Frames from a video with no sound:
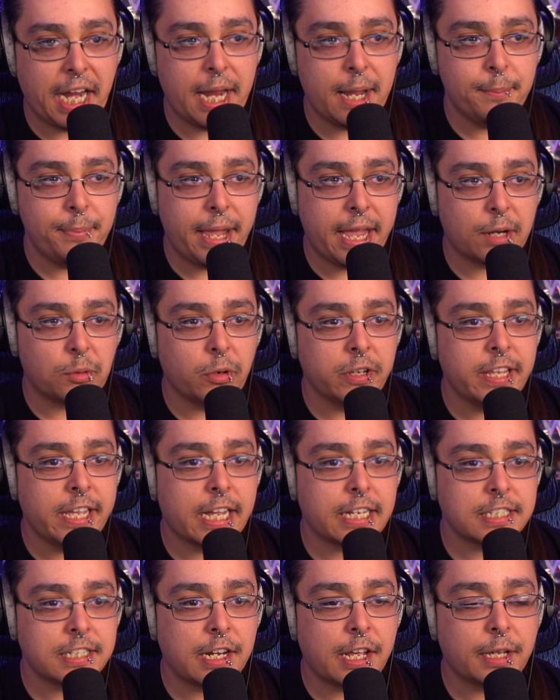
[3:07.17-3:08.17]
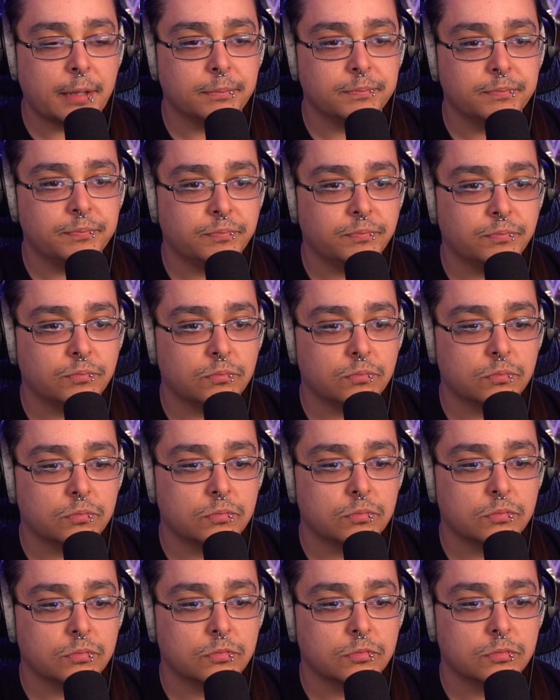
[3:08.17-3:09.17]
pack. Where are they at tonight?
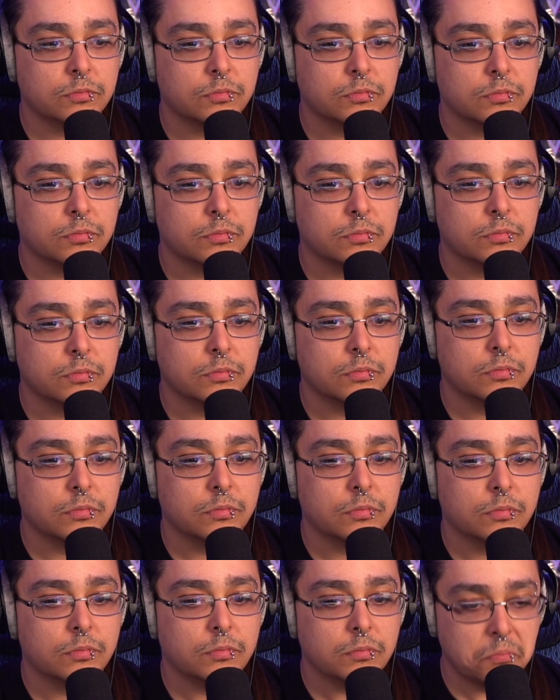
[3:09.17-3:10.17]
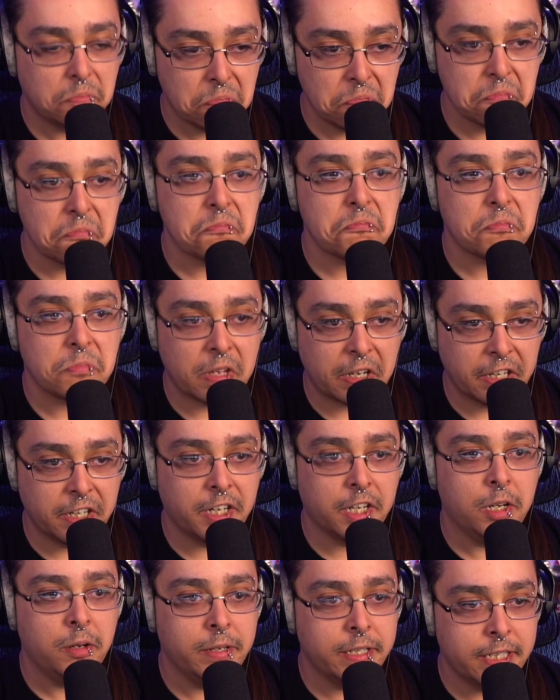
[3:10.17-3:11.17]
Fieldhouse in Indianapolis, Indiana. There you
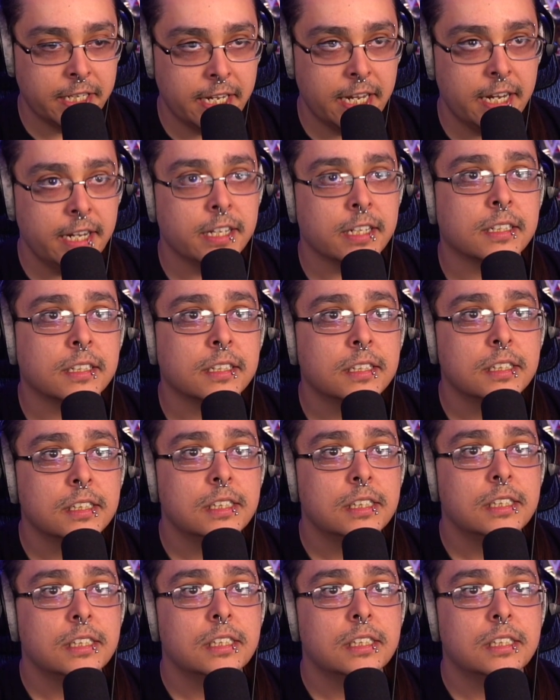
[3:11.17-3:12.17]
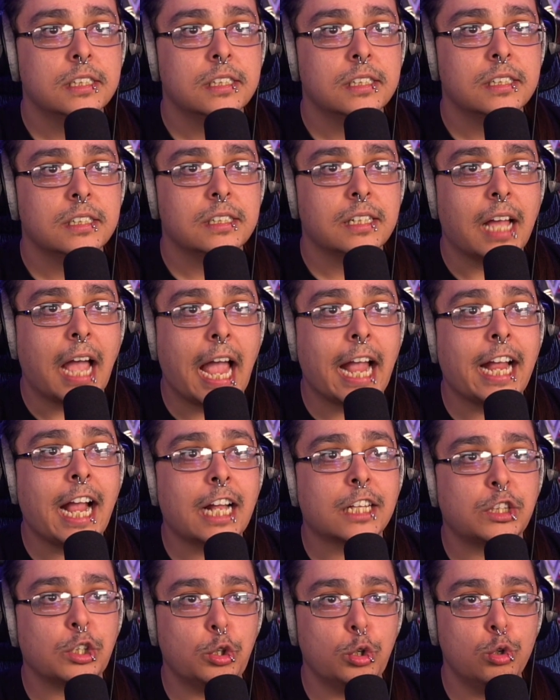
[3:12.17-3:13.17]
go, Indiana. I
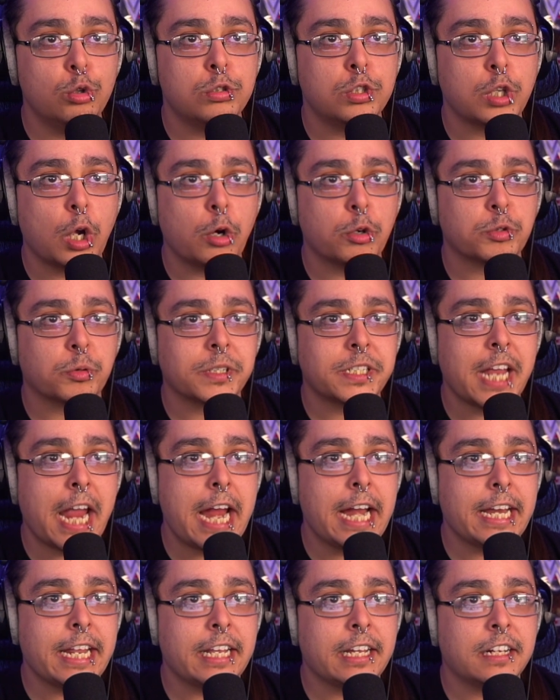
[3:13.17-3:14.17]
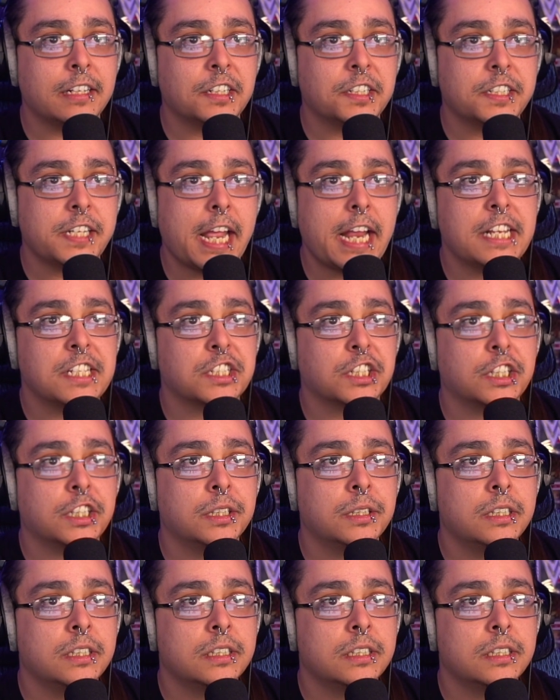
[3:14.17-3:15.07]
got the Usos retaining under Taser.